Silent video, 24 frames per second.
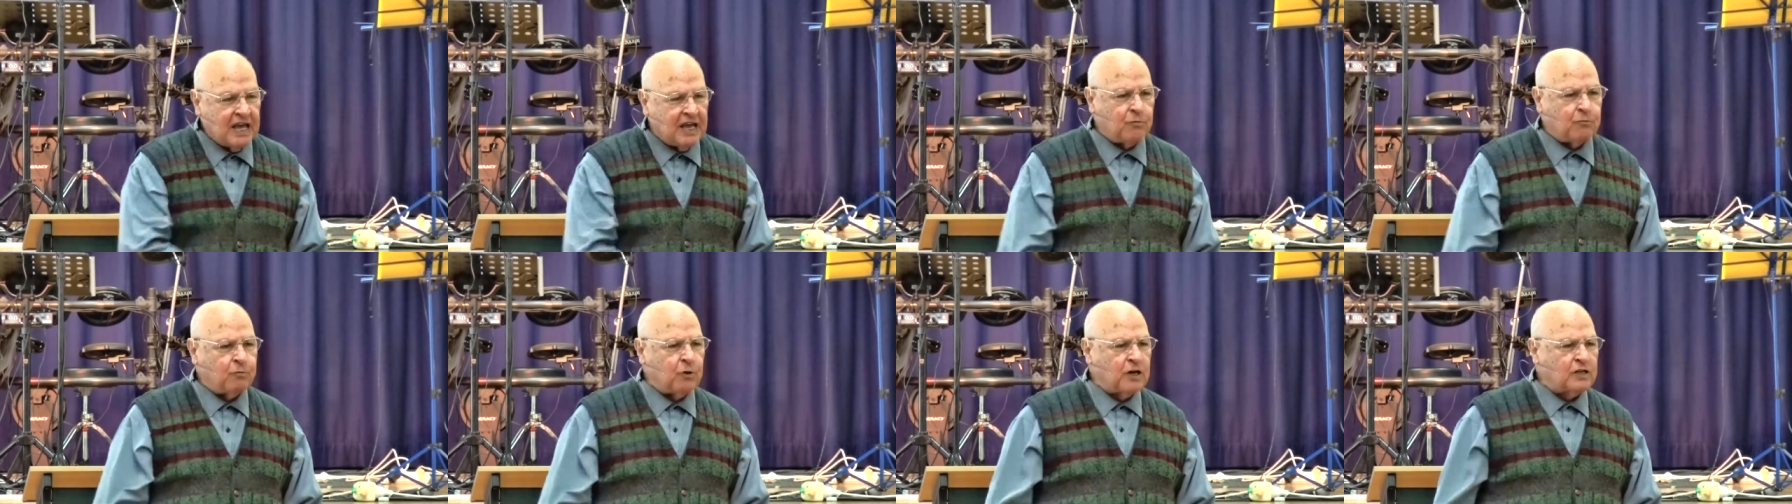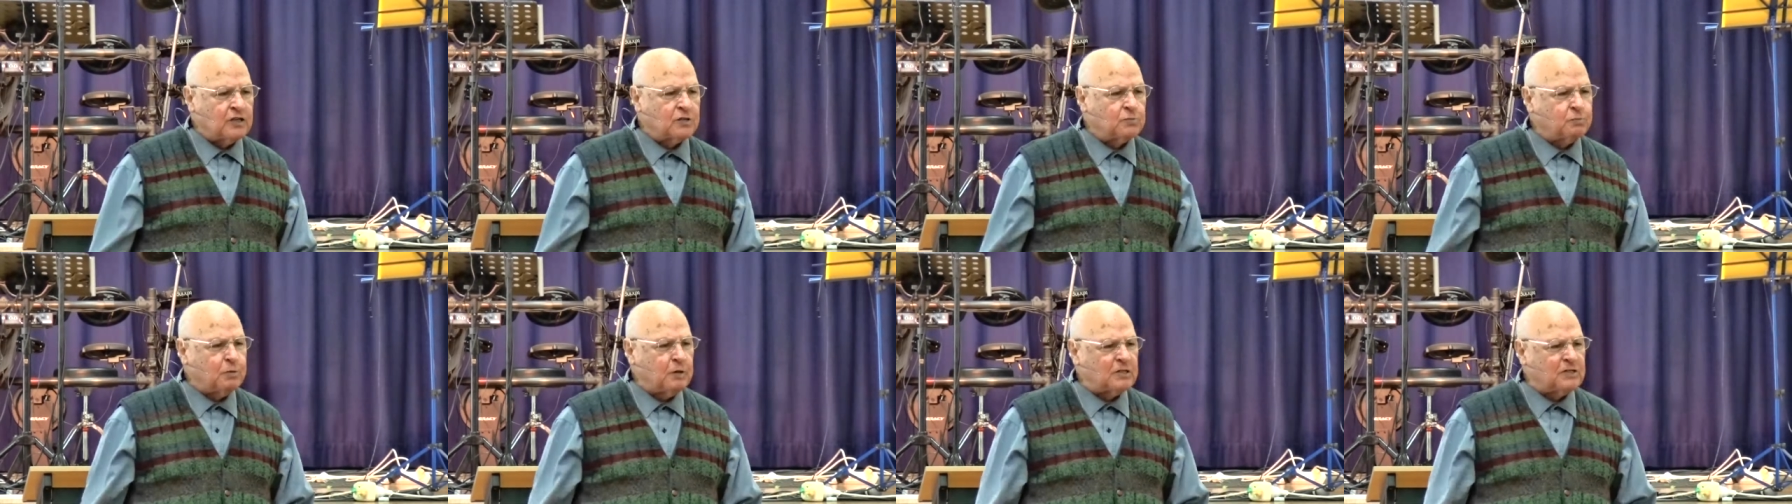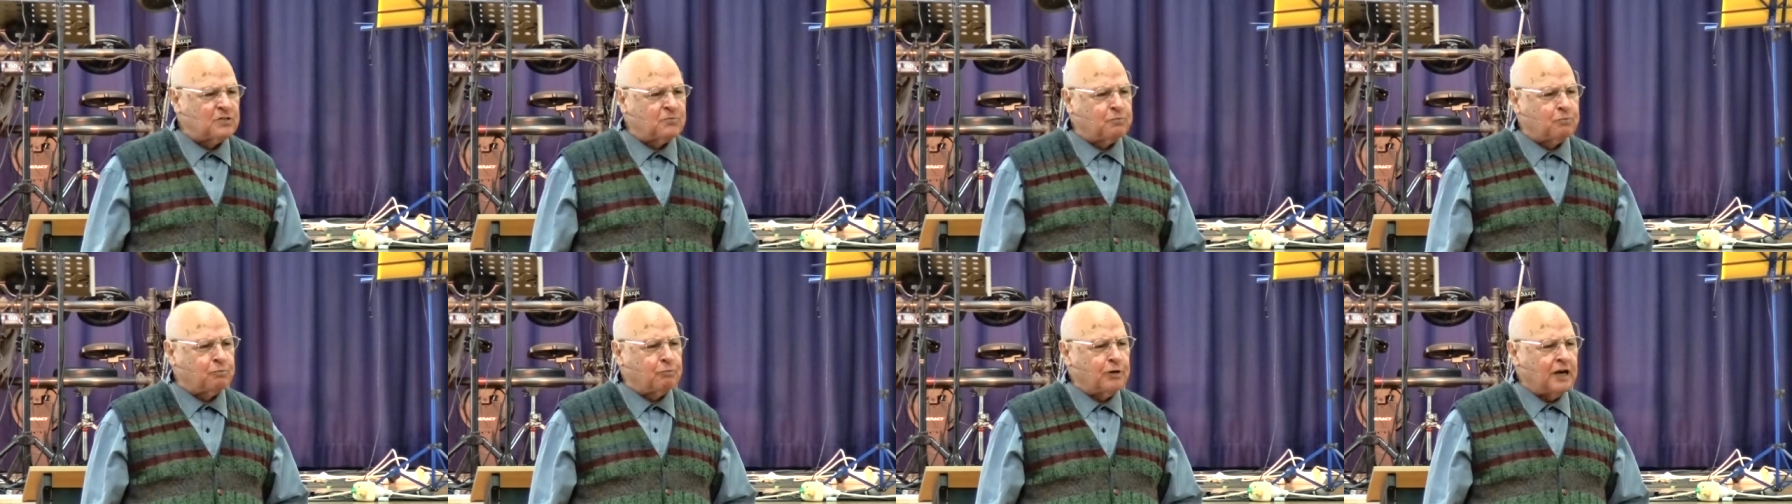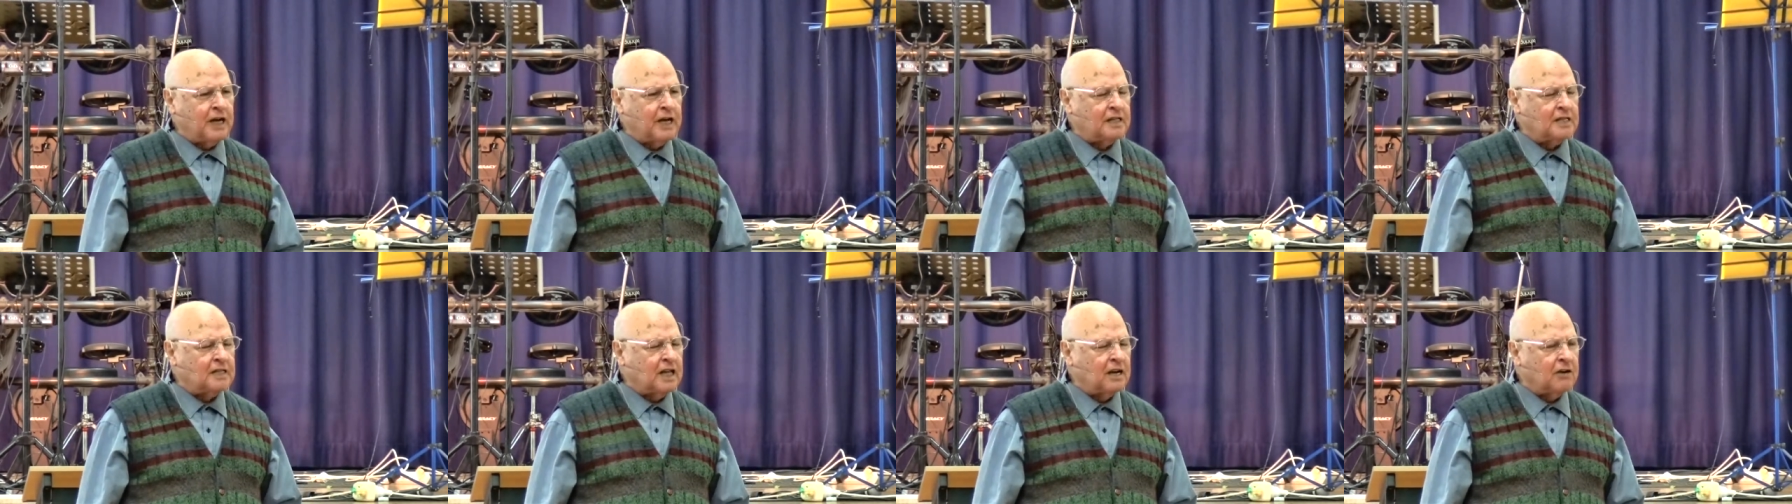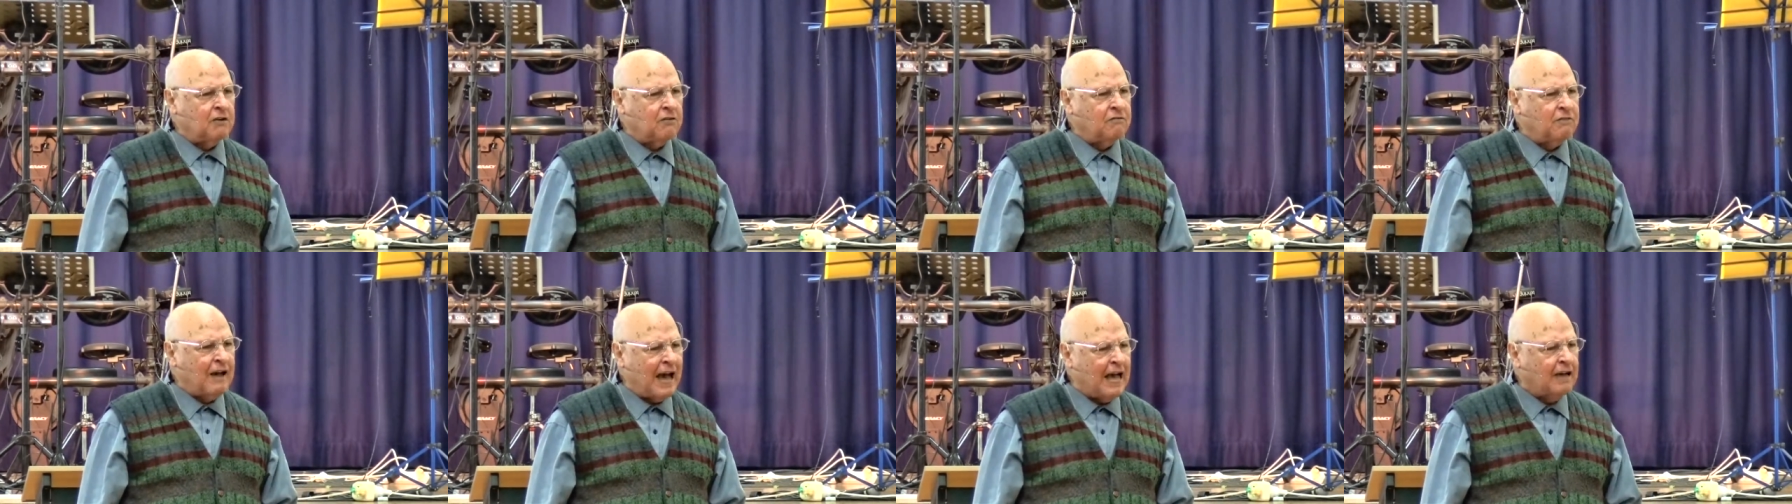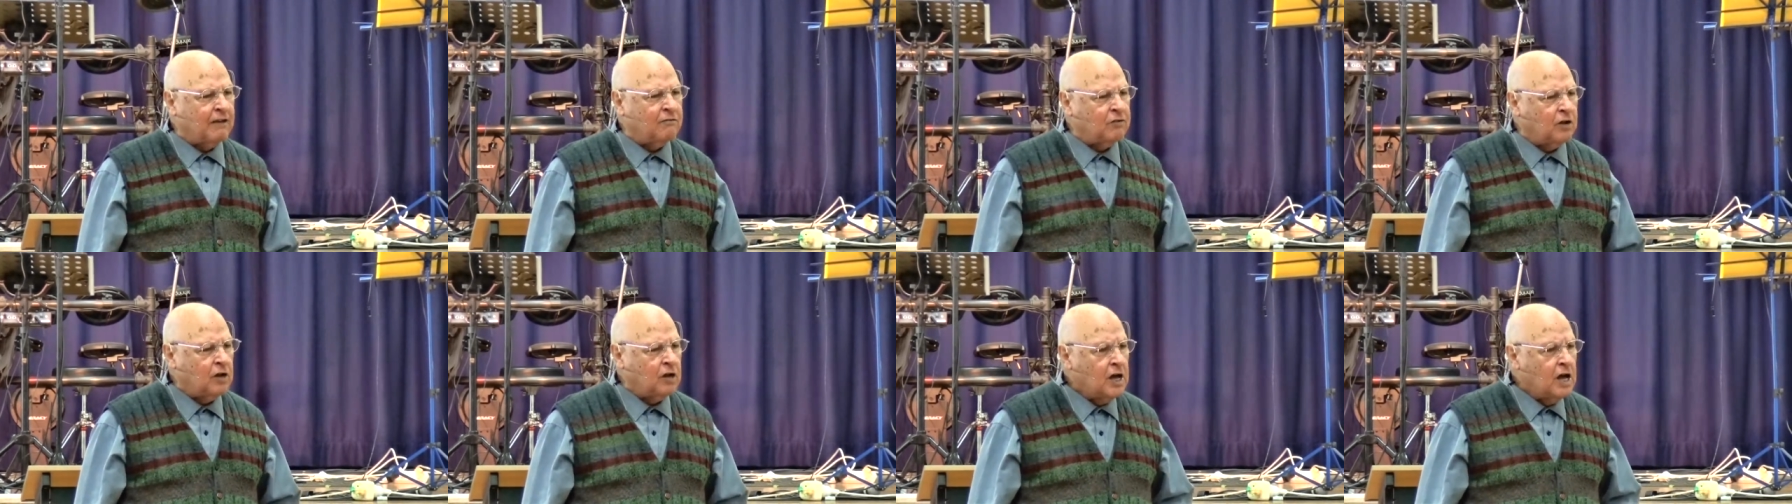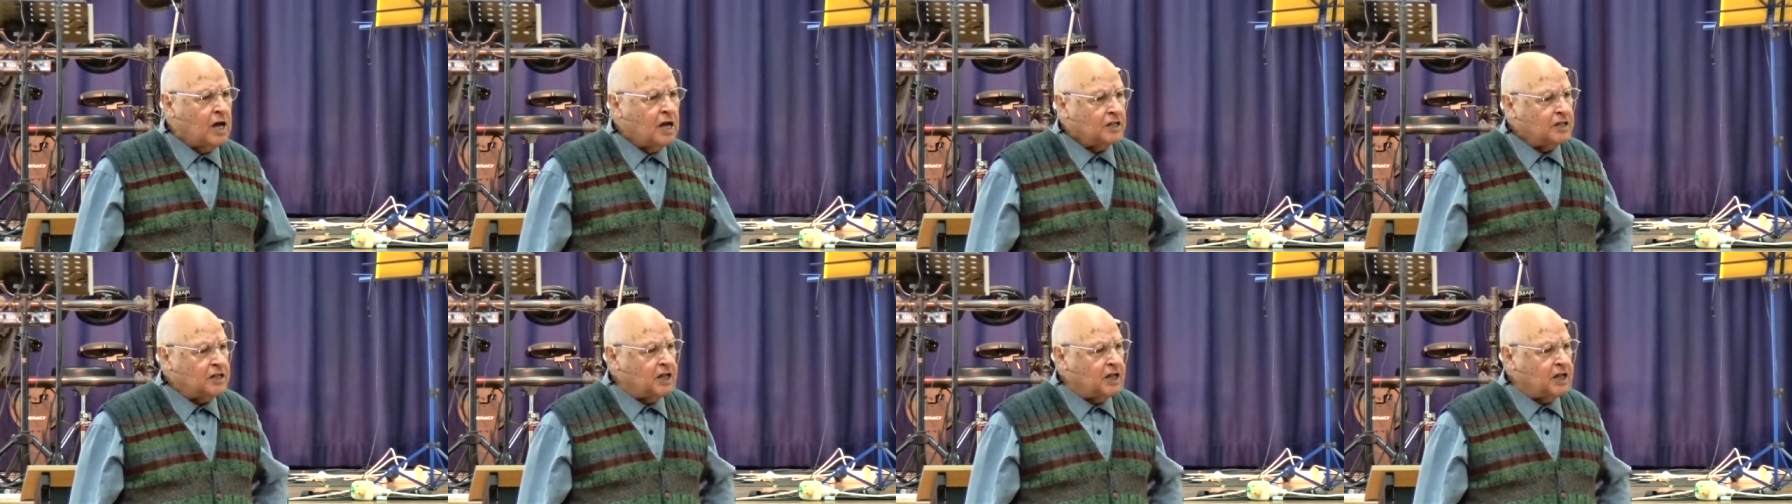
It was. Uh, the revival